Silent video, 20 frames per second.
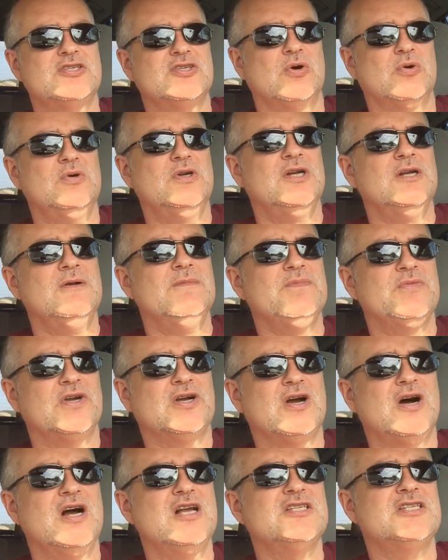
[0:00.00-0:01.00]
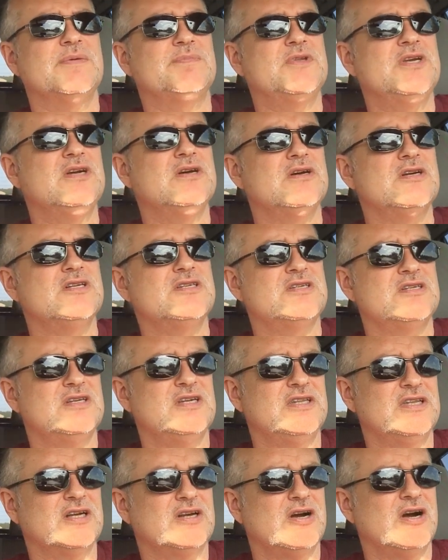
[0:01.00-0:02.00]
So the concept here is,
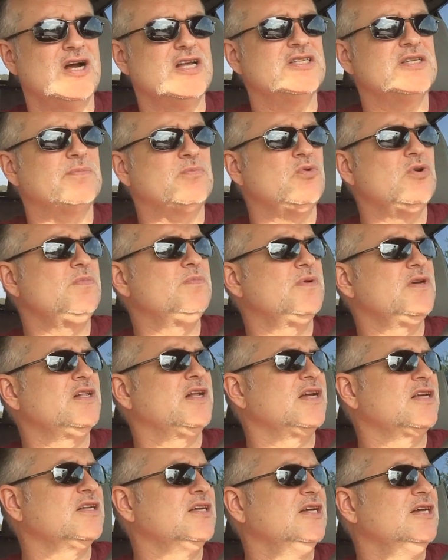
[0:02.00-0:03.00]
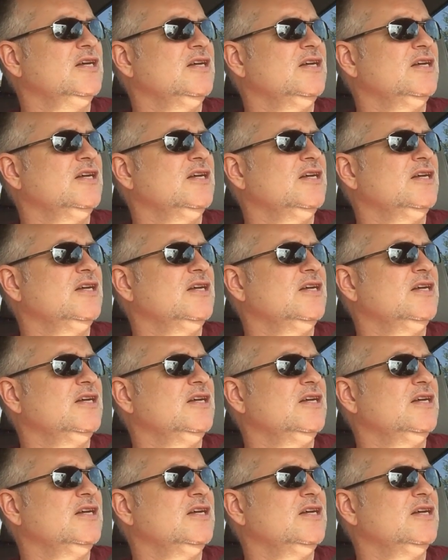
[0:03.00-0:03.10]
and the concept would be like,